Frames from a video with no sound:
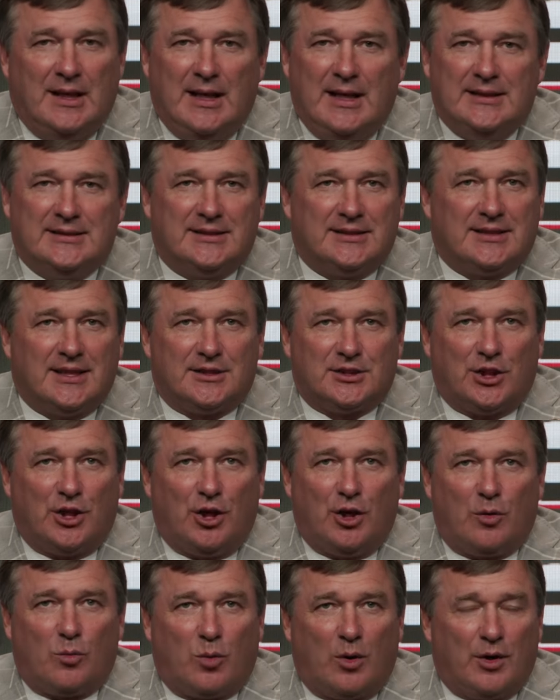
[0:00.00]
He's just such a
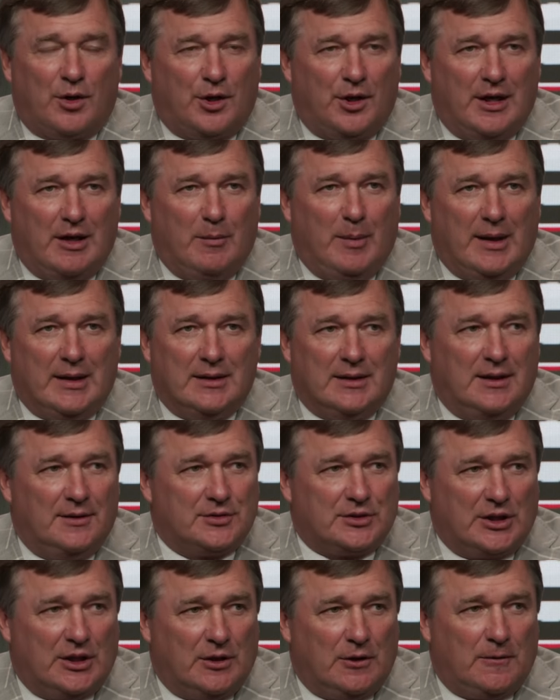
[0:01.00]
hard worker. Everybody
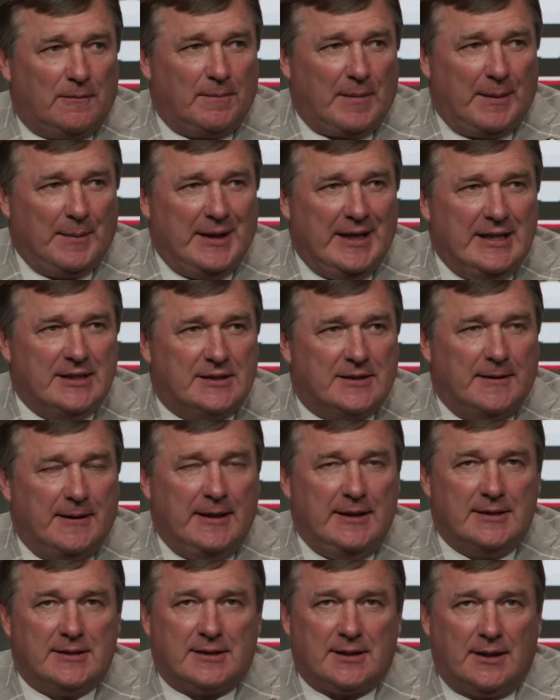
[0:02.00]
loves Cole. I mean,
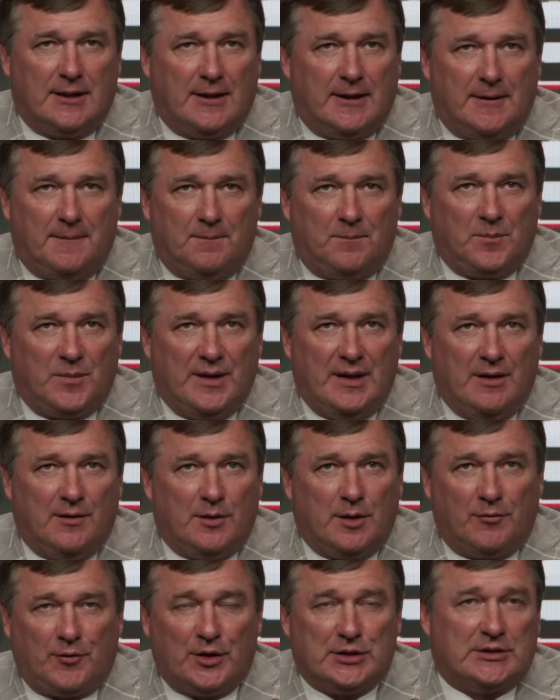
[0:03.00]

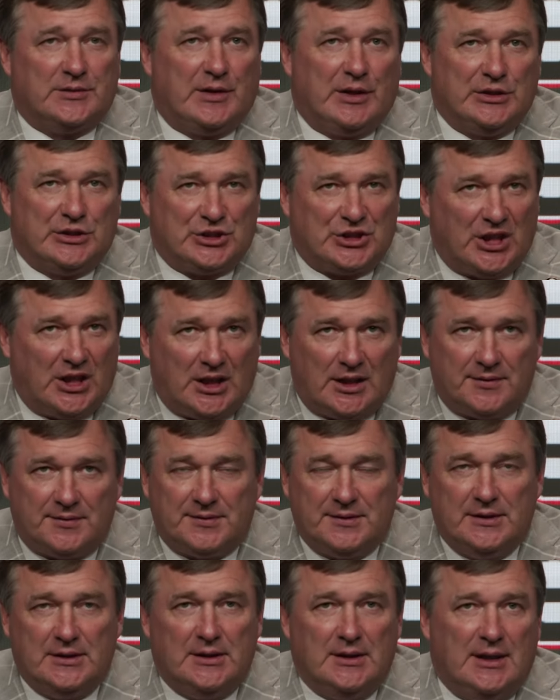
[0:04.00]
first of all, he's
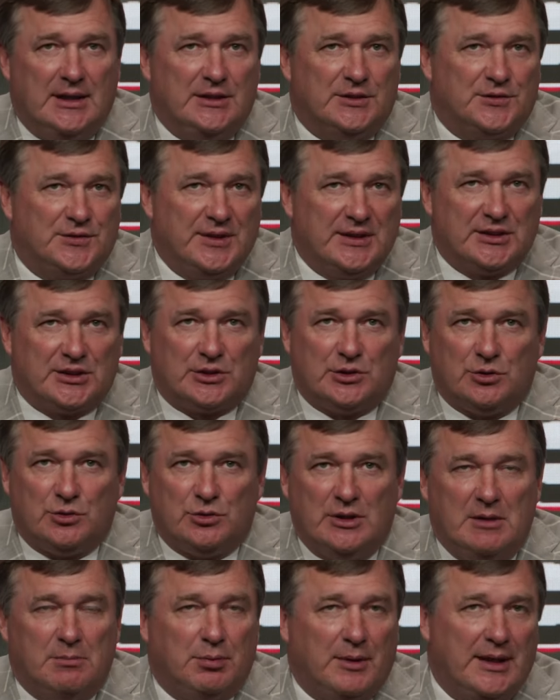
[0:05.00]
tough. He's
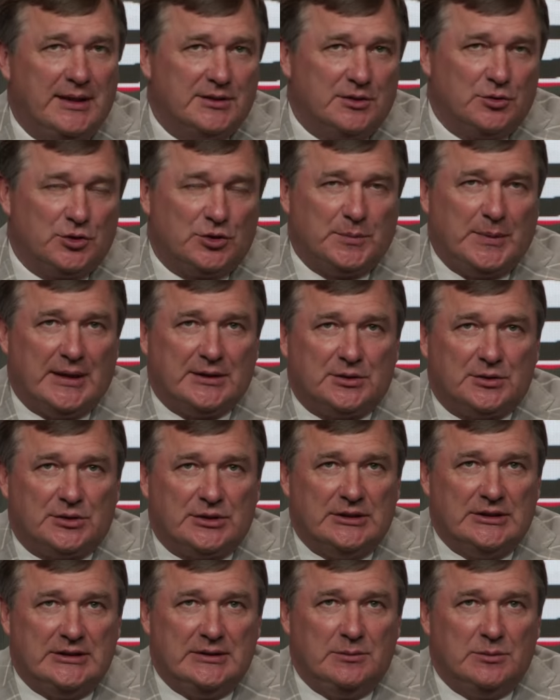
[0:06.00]
physical. He plays on special
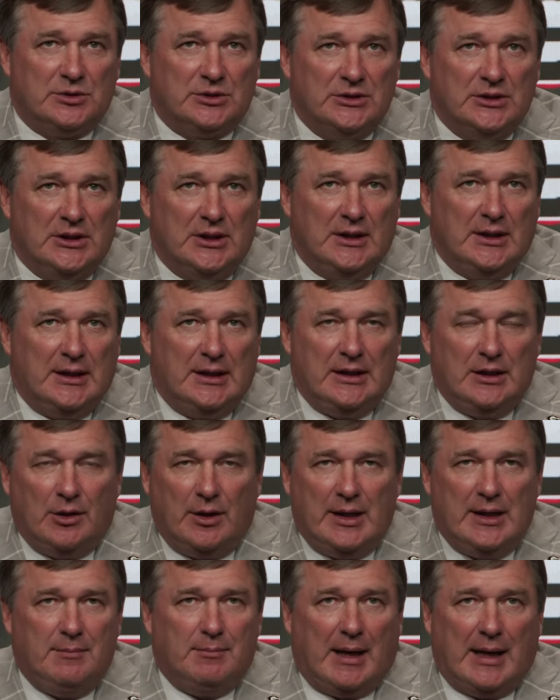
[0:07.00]
teams. You know,
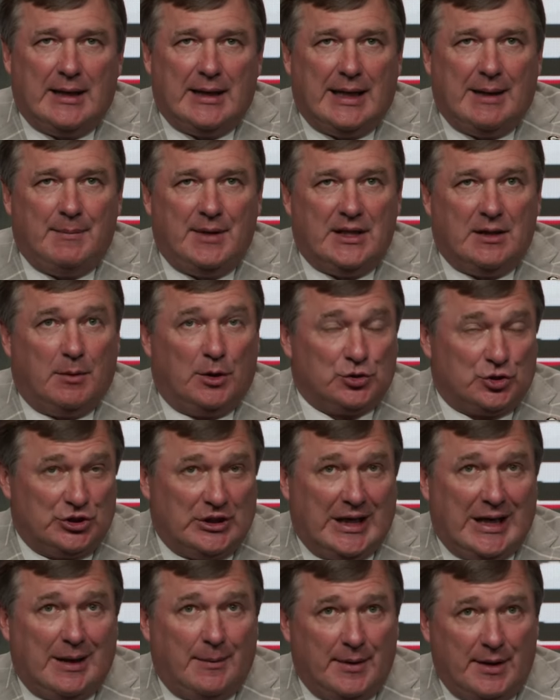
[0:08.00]
he might not be the most
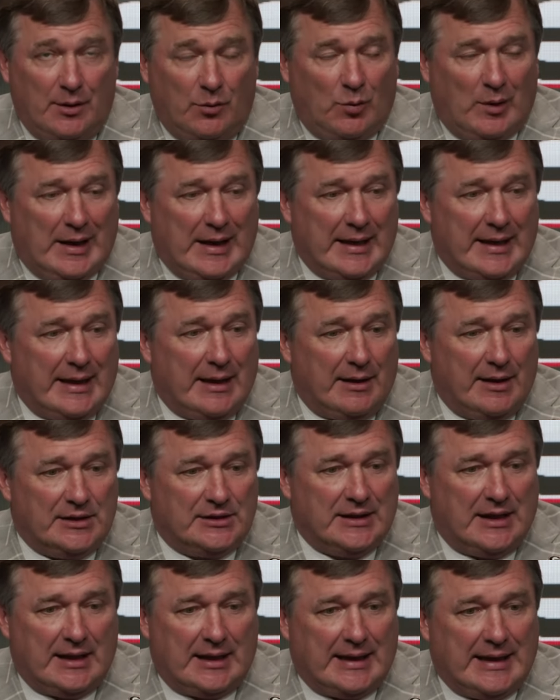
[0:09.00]
dominant wideout.
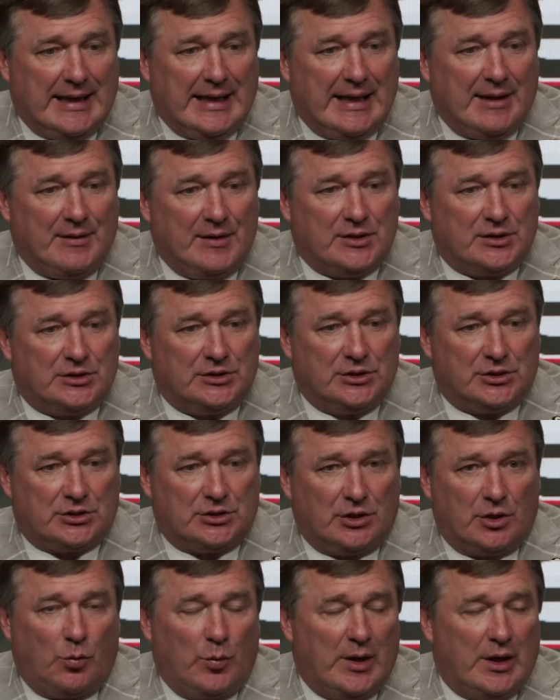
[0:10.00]
He's not a guy that's just
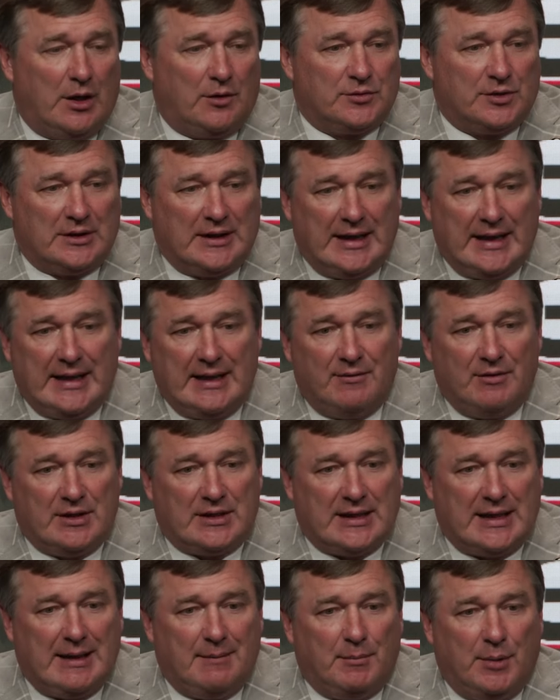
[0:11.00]
going to win off the line every
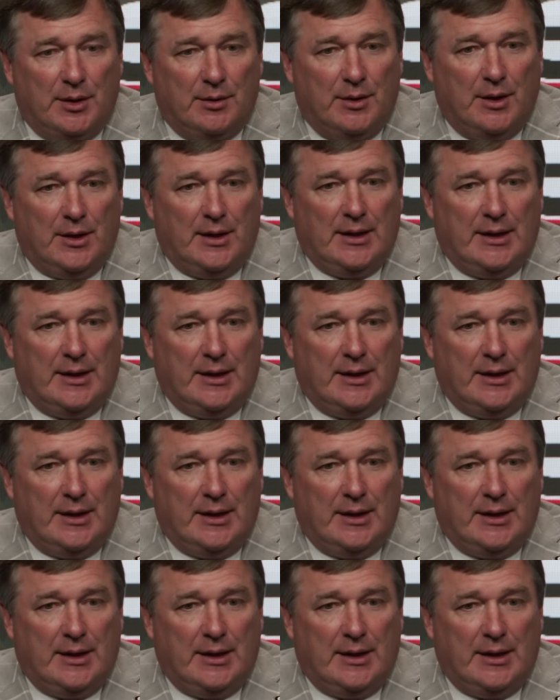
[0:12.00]
time, but